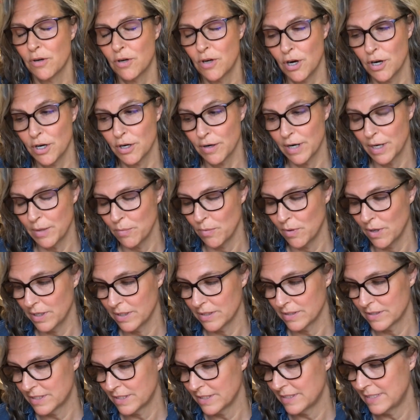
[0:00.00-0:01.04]
Carter, I
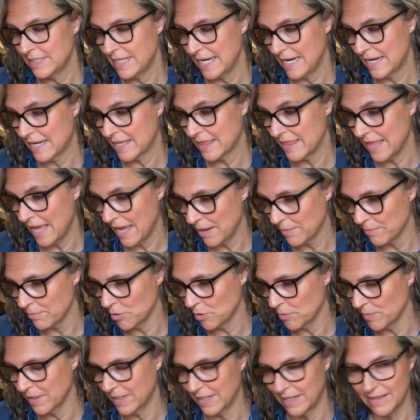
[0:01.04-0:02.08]
want to take that
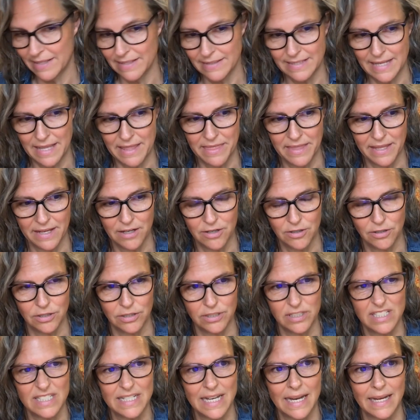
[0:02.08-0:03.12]
moment, and this I think
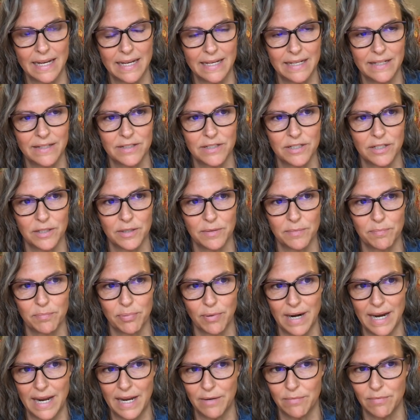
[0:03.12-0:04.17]
will tie into
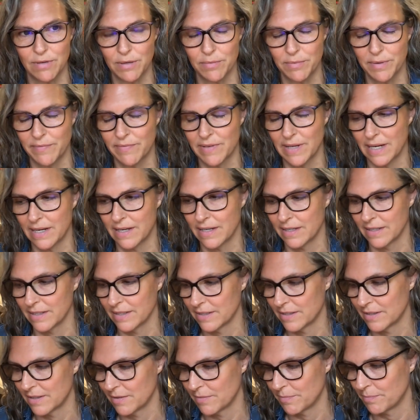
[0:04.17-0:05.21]
Brad, where we've got
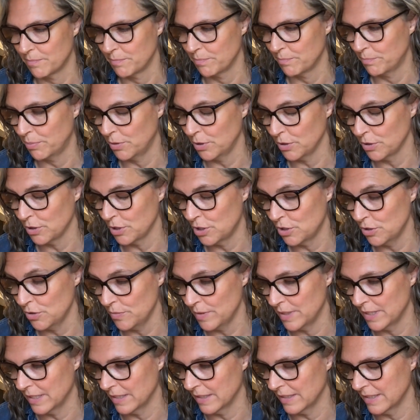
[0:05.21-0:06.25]
to pull you
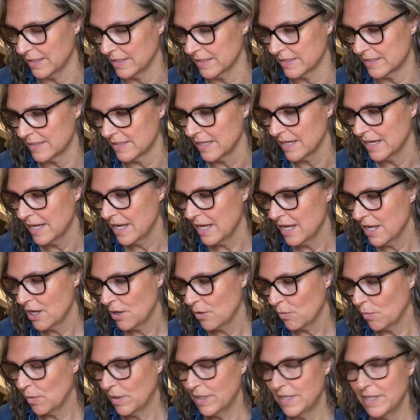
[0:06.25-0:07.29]
in, is
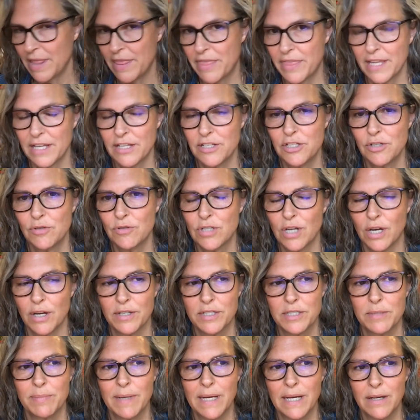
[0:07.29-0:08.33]
one of the things you
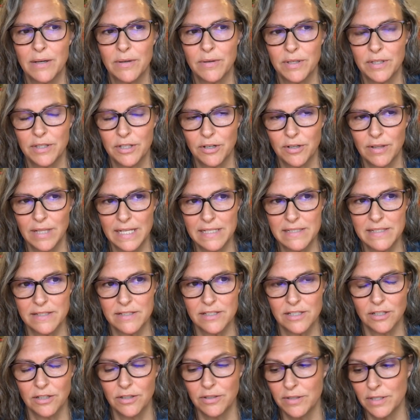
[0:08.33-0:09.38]
talked about in your
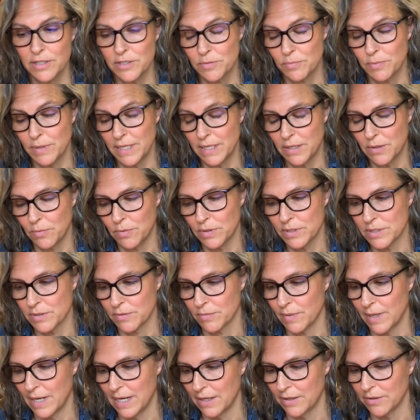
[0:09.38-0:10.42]
lessons learned this week was
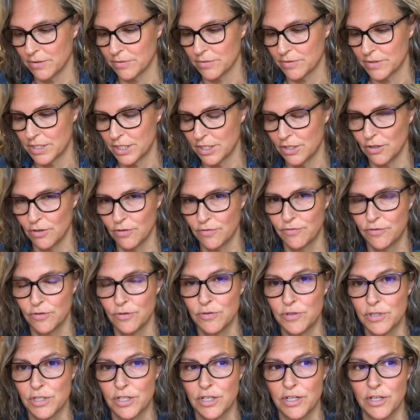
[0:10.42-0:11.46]
around,
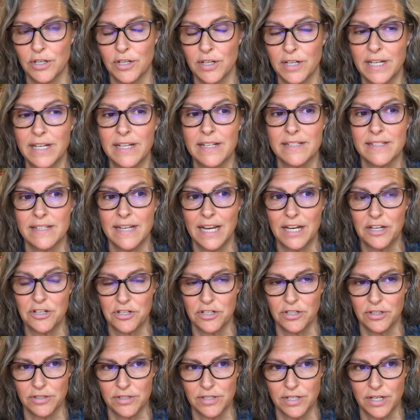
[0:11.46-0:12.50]
food security is
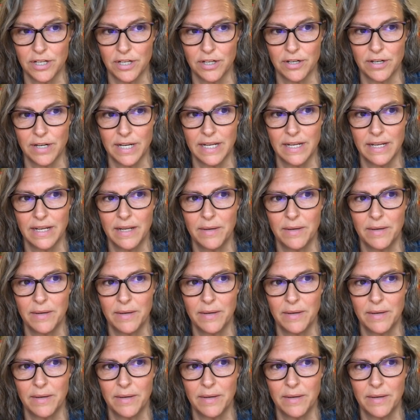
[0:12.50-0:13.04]
national security.